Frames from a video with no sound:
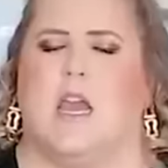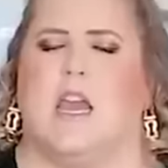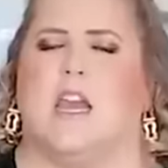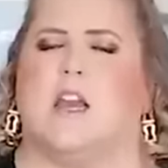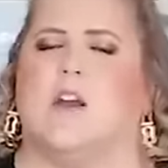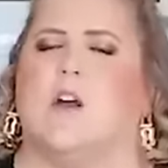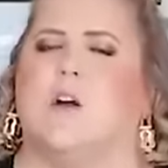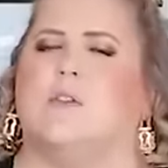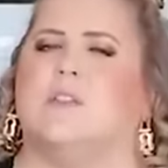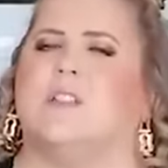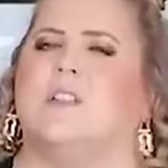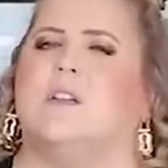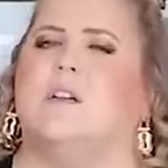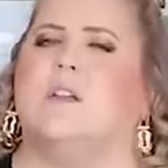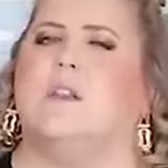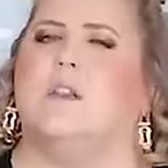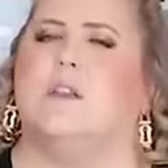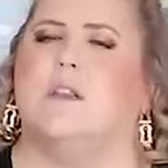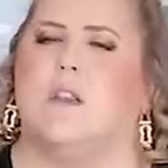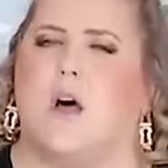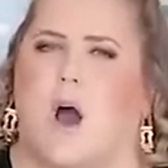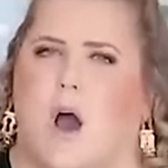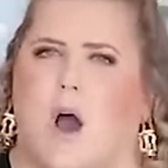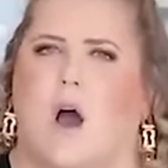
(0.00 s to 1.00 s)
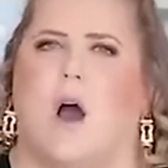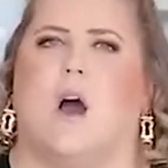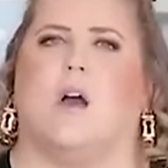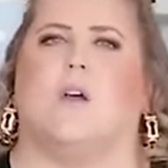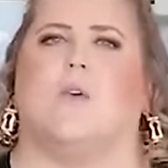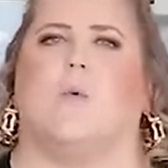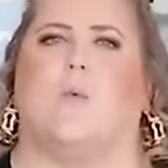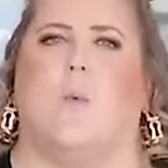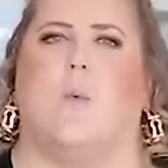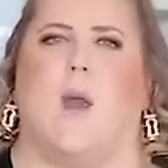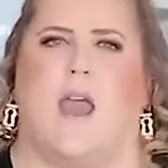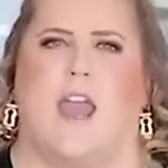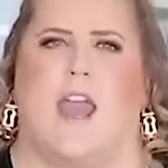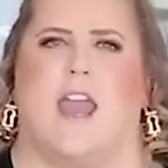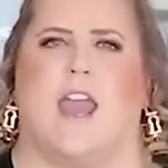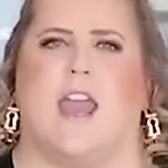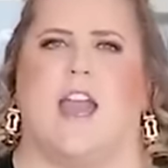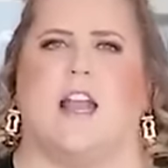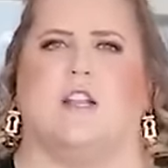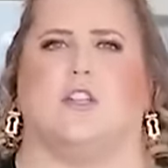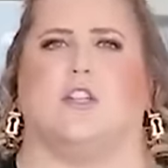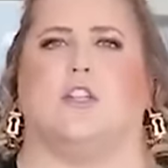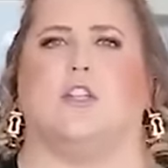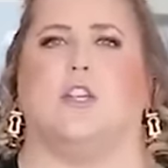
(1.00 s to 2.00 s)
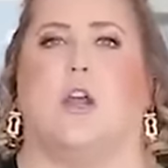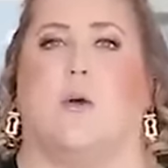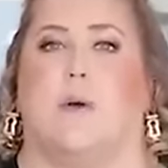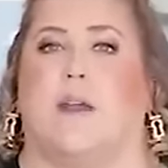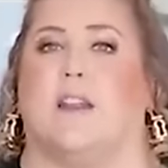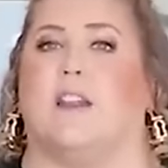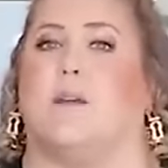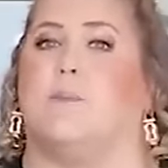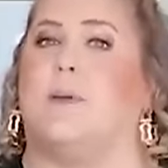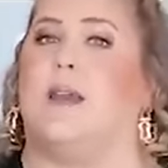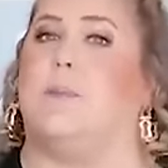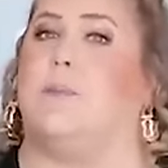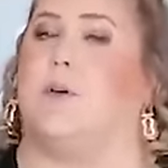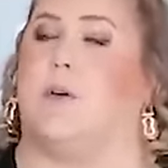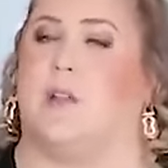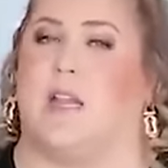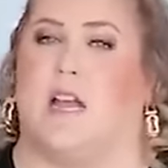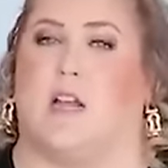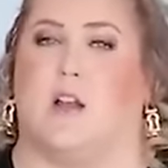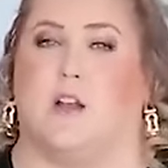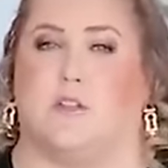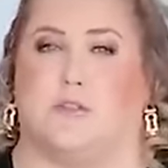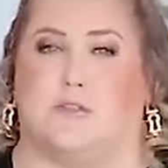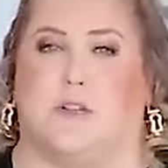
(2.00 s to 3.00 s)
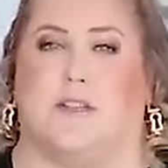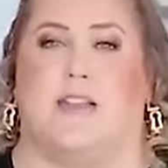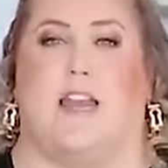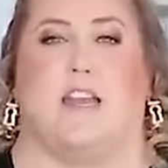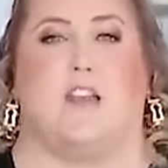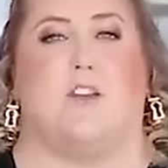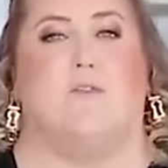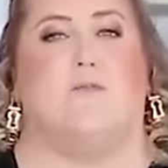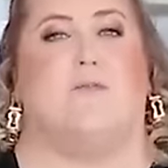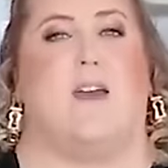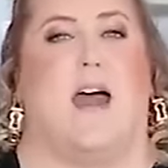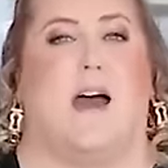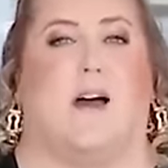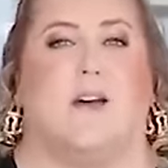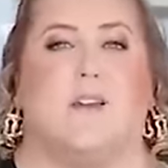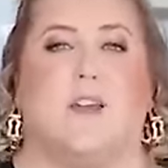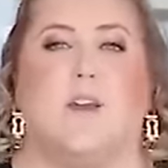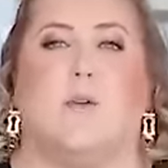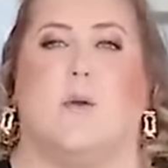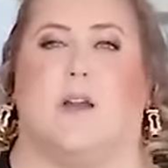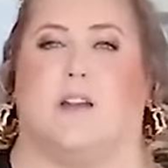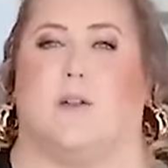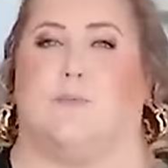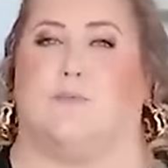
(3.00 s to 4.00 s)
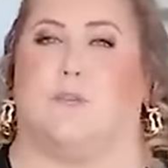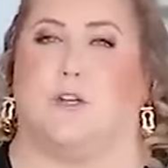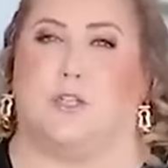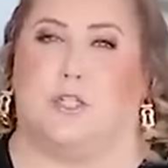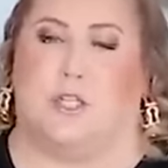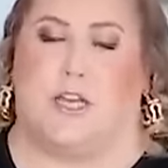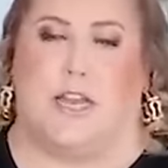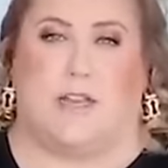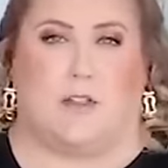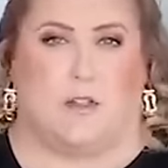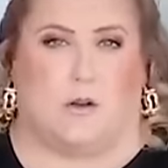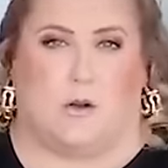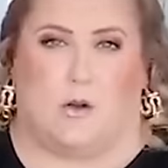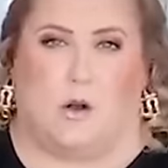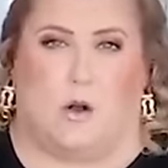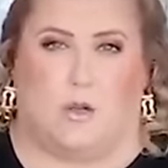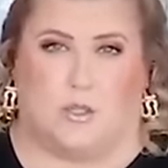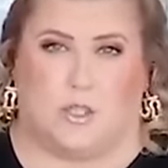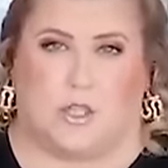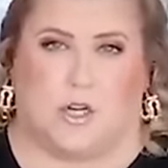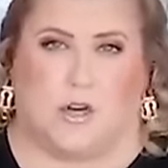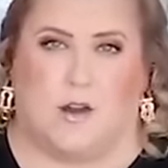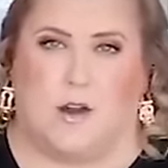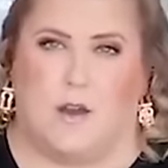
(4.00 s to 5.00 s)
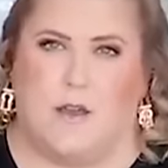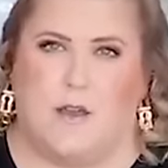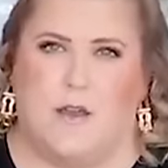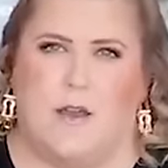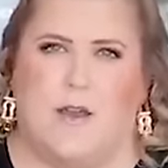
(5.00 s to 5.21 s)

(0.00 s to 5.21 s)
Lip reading: It goes a long way in showing the people in that country that you value and appreciate their culture.